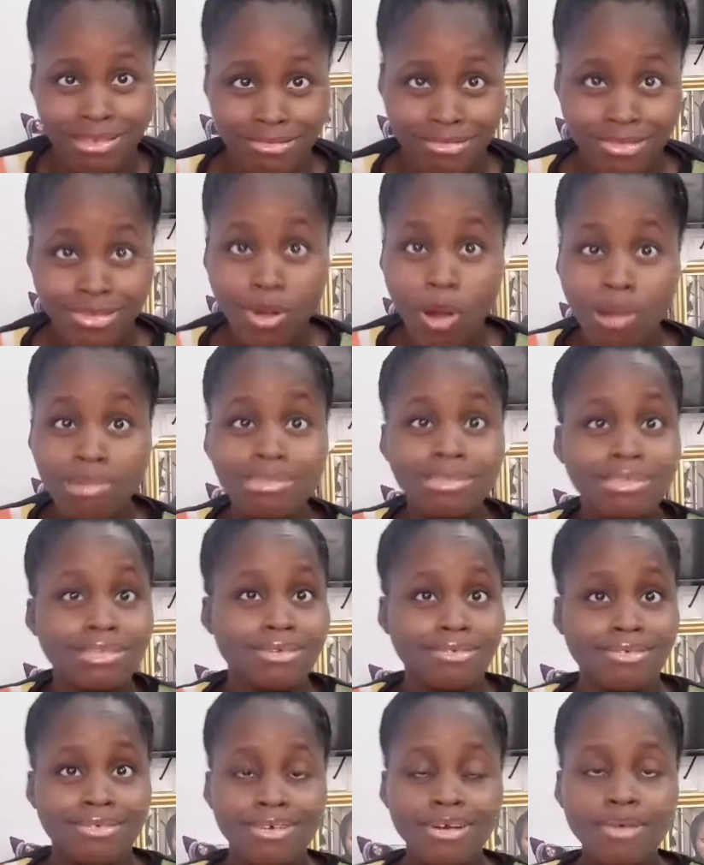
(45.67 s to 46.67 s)
but
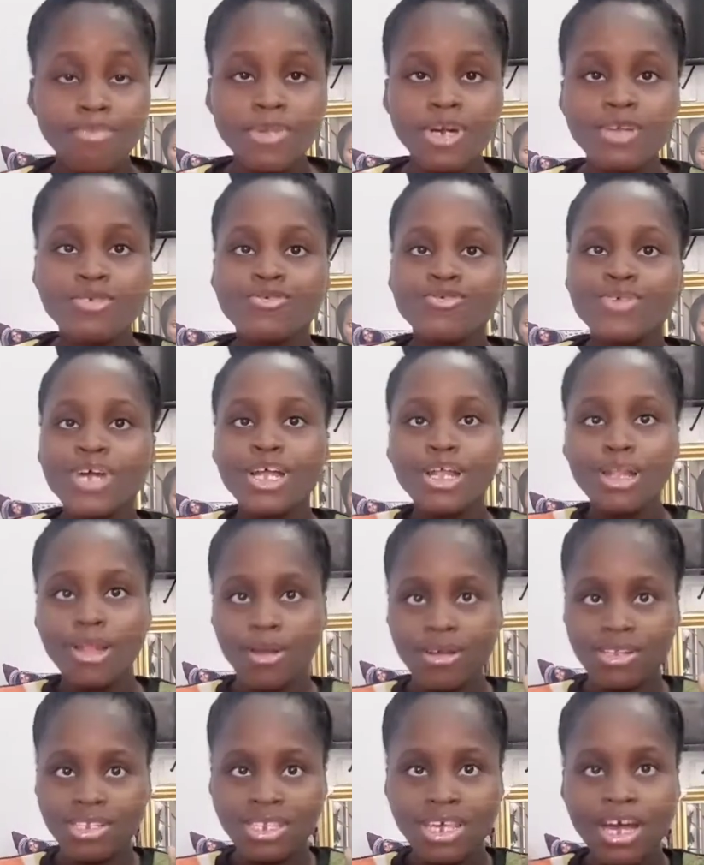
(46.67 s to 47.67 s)
it will do a
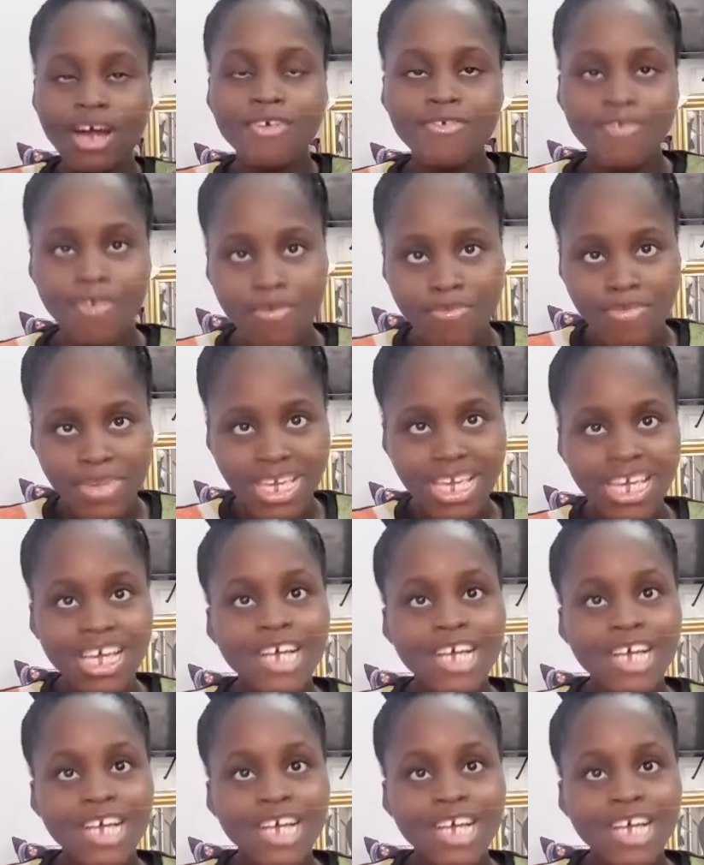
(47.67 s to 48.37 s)
lot for me.